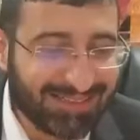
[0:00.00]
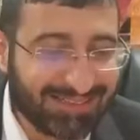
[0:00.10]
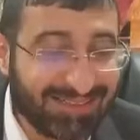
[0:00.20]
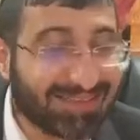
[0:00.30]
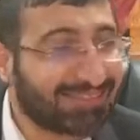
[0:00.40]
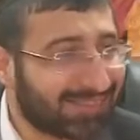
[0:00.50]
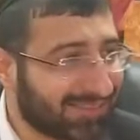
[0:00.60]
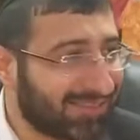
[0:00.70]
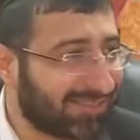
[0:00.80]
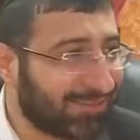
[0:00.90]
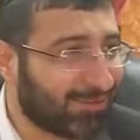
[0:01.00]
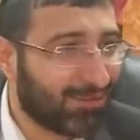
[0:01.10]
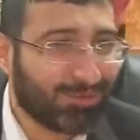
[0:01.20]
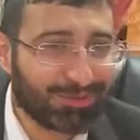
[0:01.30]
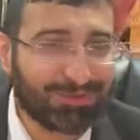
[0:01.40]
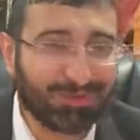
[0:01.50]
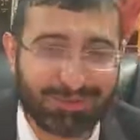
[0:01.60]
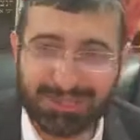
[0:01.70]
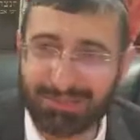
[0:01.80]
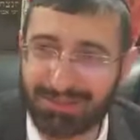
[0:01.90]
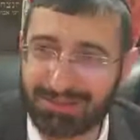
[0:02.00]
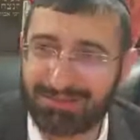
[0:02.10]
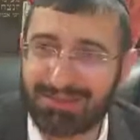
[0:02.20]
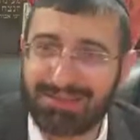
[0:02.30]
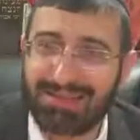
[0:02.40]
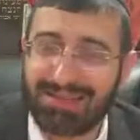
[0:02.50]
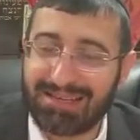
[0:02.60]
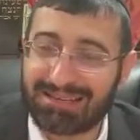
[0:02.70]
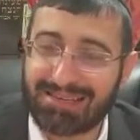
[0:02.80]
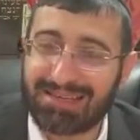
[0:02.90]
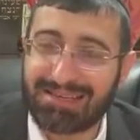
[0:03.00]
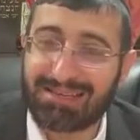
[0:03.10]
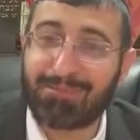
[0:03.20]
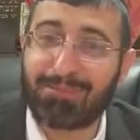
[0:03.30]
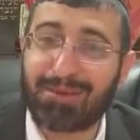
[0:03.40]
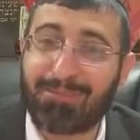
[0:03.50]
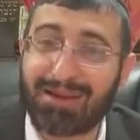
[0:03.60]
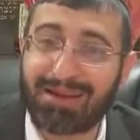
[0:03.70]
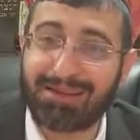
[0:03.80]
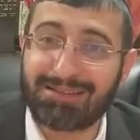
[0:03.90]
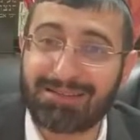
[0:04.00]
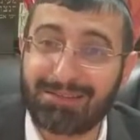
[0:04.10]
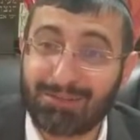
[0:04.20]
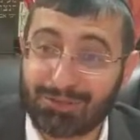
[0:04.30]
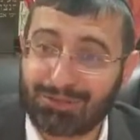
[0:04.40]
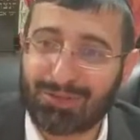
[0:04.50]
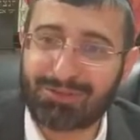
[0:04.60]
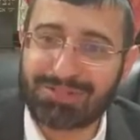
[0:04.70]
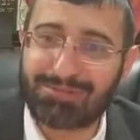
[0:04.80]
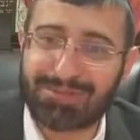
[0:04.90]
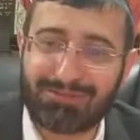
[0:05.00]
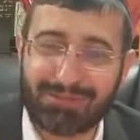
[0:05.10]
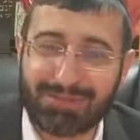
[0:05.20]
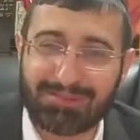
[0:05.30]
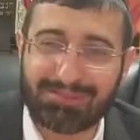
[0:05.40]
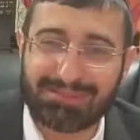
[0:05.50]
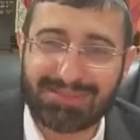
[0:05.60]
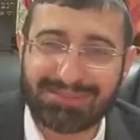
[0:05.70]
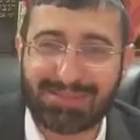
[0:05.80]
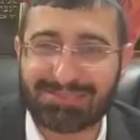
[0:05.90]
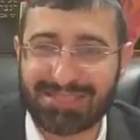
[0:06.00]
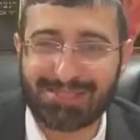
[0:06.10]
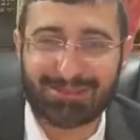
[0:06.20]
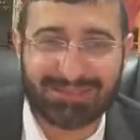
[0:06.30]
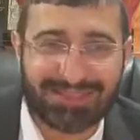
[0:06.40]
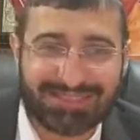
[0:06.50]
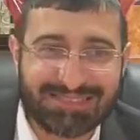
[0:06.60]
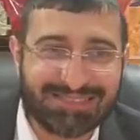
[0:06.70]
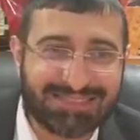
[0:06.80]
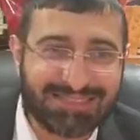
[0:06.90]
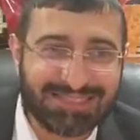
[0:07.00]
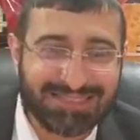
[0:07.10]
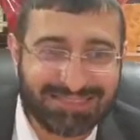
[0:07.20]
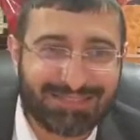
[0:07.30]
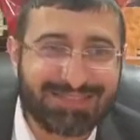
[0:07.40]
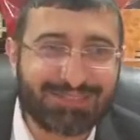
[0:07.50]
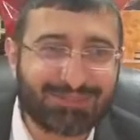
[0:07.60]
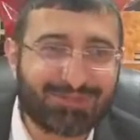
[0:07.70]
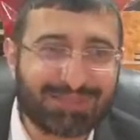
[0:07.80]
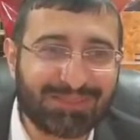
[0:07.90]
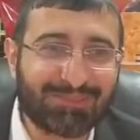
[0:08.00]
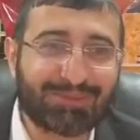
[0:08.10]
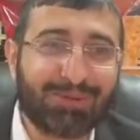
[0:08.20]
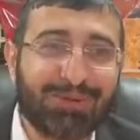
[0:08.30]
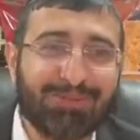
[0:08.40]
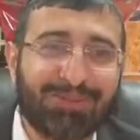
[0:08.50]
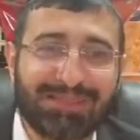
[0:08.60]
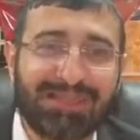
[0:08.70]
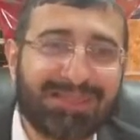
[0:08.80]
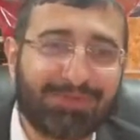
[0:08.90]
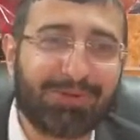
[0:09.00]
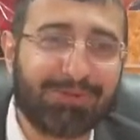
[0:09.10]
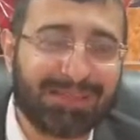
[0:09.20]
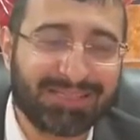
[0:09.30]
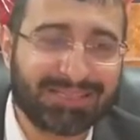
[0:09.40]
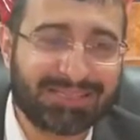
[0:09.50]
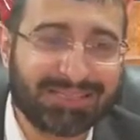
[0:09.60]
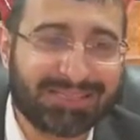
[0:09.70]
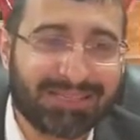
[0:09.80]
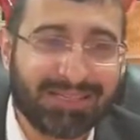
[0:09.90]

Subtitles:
desert who was with Moshe Rabbeinu. And then Rabbi Barbachana stole something from them. Some say he took the tzitzit string to show everybody that they were wearing tzitzit.